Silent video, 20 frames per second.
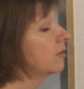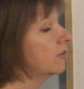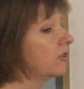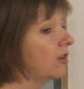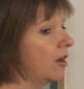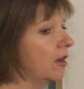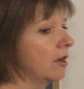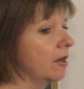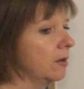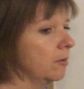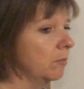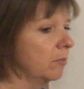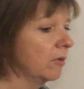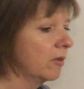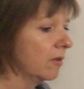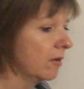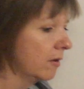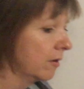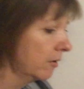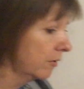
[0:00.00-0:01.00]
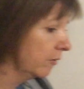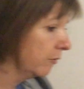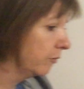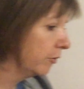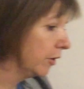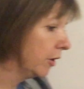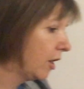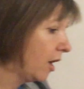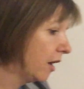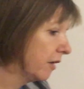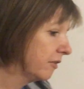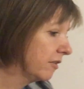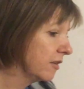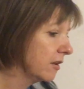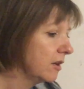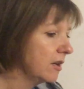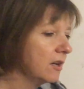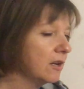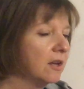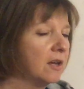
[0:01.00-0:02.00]
times
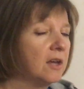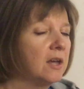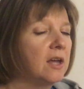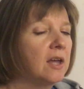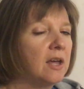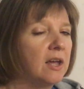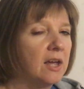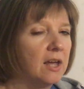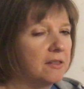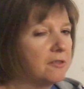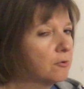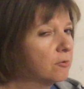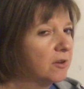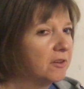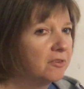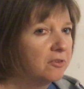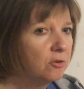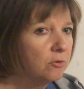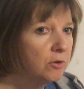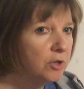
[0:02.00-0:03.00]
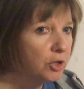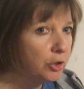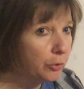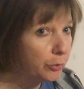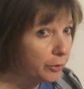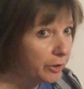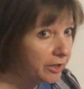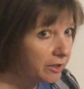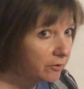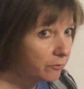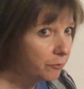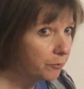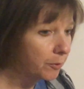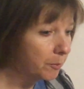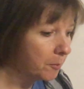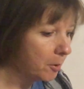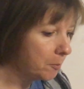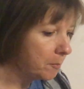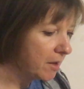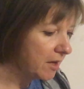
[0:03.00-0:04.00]
velocity. And there is no unit for
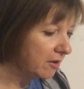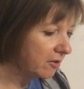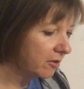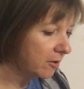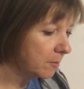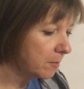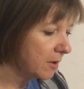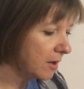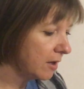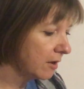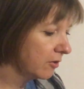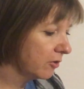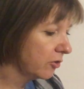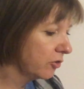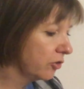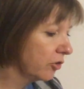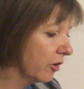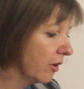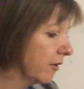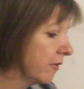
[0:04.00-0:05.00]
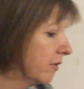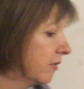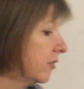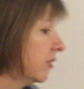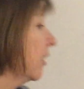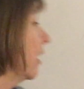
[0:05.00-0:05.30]
momentum, it's just